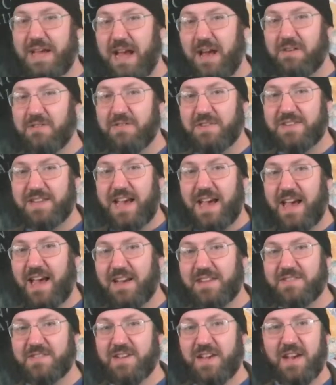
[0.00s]
counter
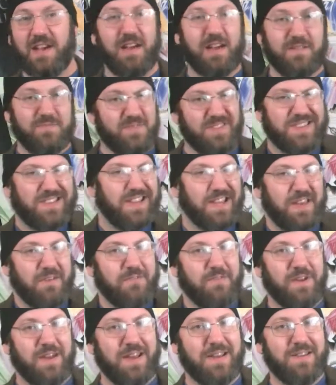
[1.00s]
attacks, just like you
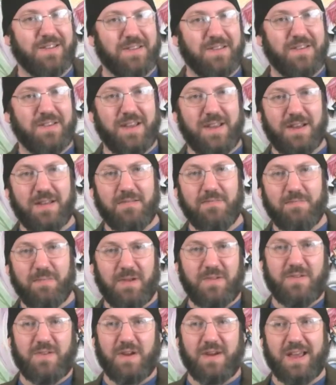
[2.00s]
find in
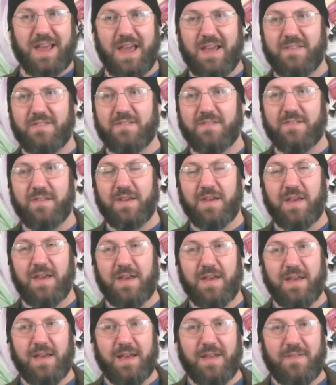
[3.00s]
most arcades.
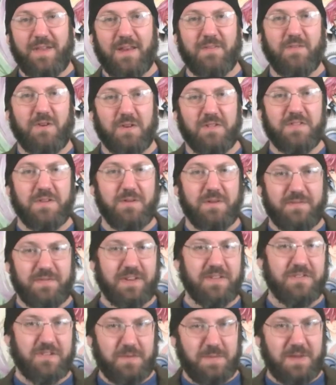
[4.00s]
And then, of course, there would
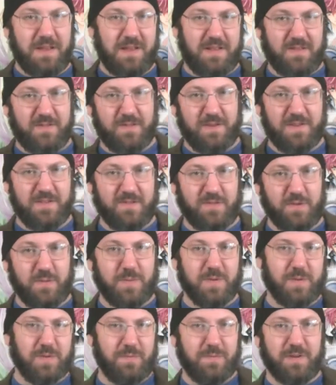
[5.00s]
eventually be a, a,
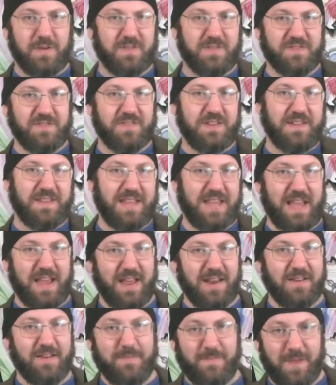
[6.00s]
super person at the
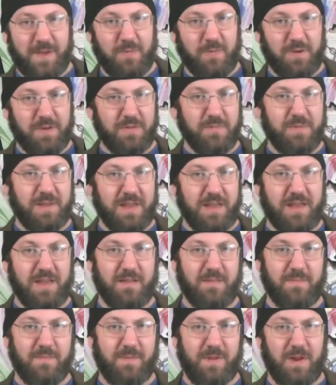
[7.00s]
end that would
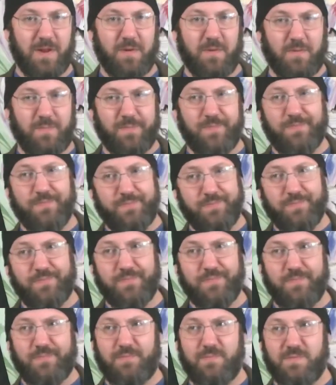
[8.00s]
be, you know,
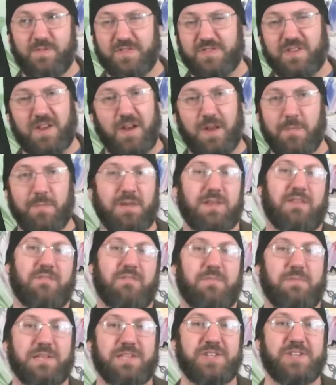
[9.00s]
just
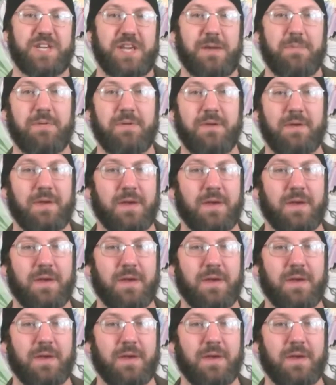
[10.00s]
unbelievably cheap.